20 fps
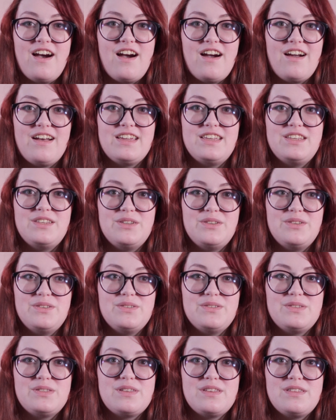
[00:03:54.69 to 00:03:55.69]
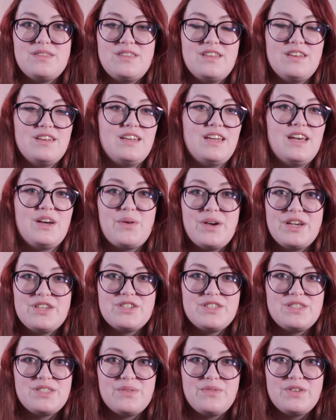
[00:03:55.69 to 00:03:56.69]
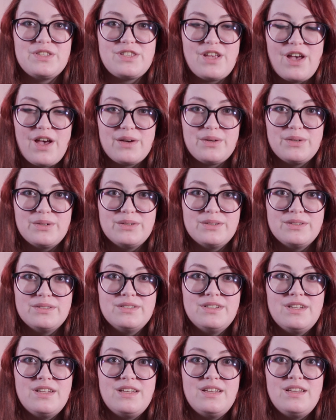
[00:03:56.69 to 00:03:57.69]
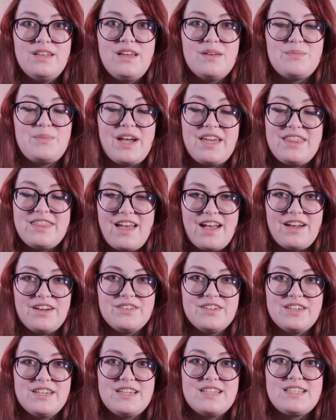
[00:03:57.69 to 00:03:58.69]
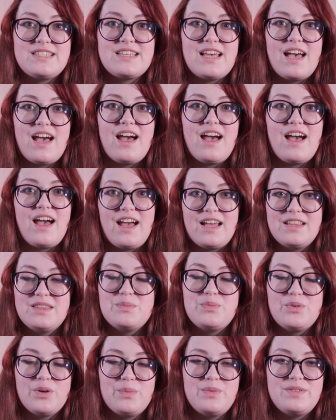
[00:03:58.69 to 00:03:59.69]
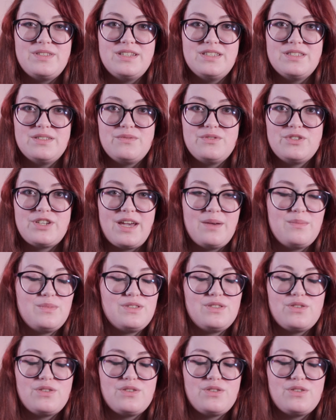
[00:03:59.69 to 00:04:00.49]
I use the equations of a circle, Pythagoras, and the properties of shapes